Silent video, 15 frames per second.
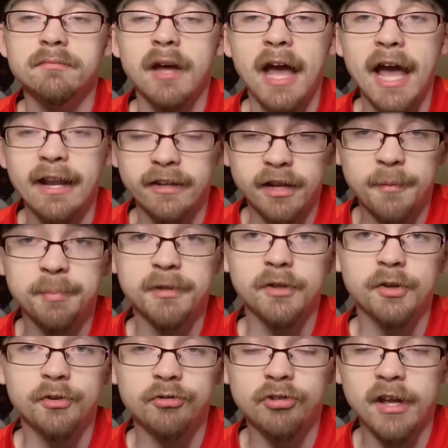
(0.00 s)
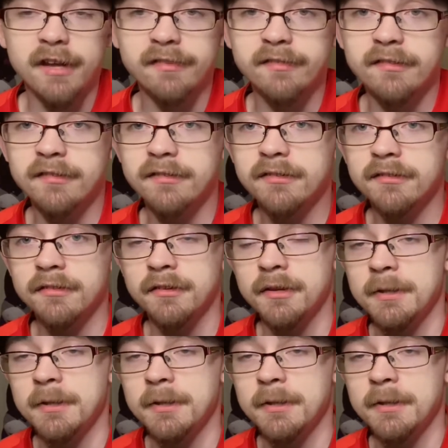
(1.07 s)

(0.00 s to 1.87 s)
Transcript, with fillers: had a couple of good chances.